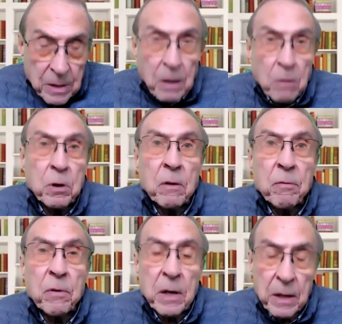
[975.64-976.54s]
you could
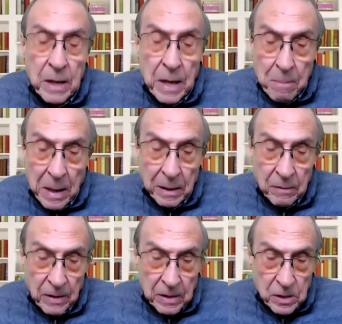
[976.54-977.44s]
have written their
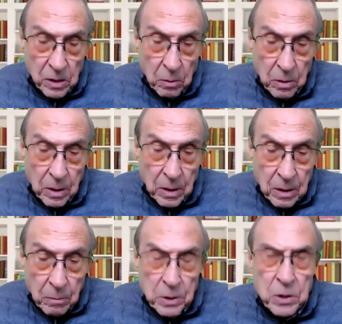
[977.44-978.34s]
manifesto,
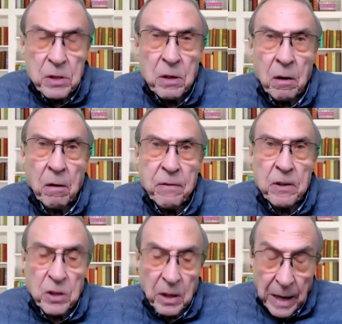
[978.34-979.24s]
which is not
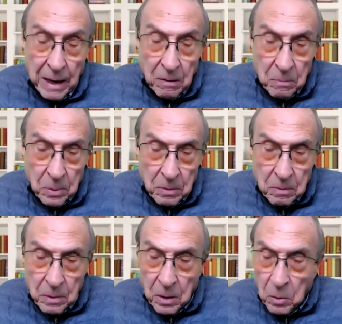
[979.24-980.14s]
officially out, but
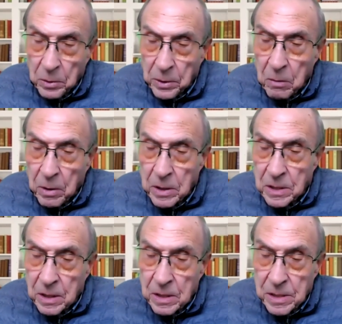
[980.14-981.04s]
we all know what it's
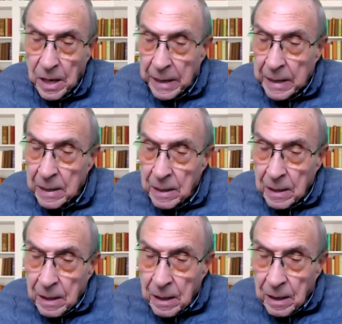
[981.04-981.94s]
going to say.
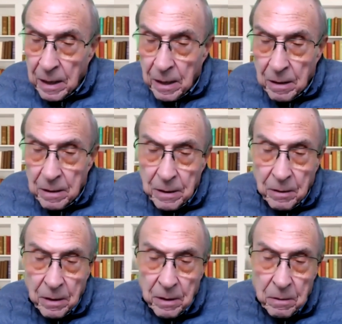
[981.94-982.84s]
Uh,
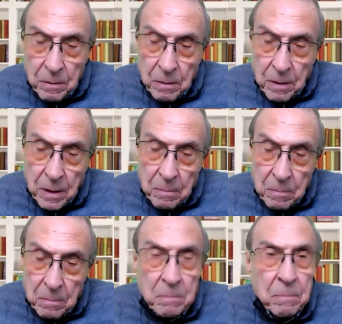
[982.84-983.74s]
you've got to
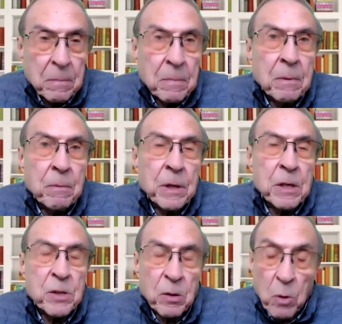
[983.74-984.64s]
um,
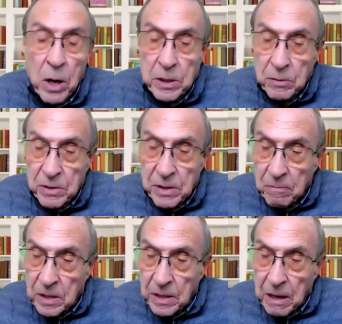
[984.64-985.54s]
reach the wage of
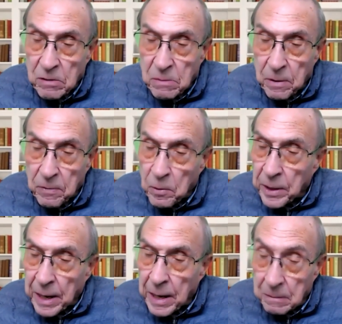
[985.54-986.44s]
70,000 before
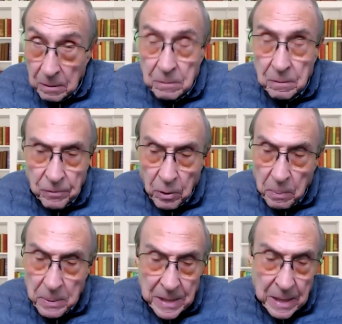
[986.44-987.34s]
you get
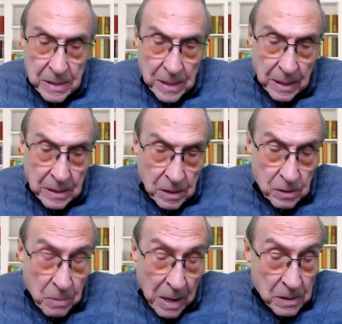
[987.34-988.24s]
40% tax,
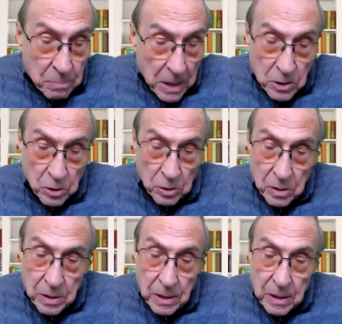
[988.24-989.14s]
as, as mentioned.